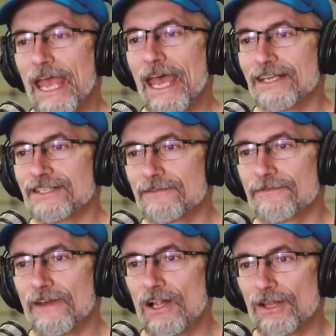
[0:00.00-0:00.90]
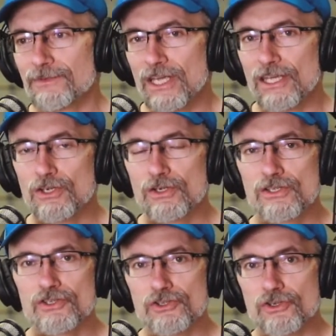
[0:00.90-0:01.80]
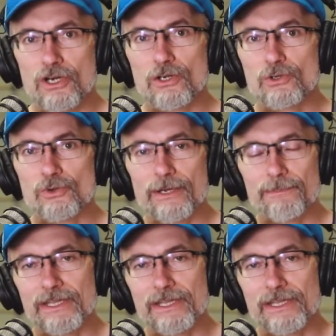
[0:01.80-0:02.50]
has developed a good, strong grip,